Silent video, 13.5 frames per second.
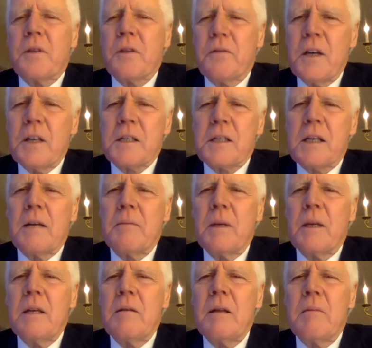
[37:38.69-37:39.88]
for the first time
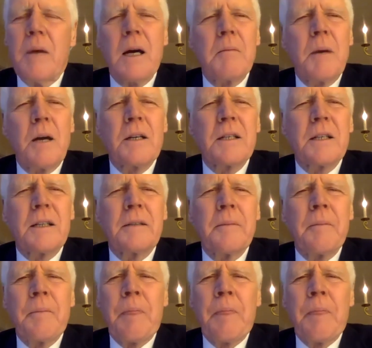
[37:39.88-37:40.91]
in the Mahābhārata.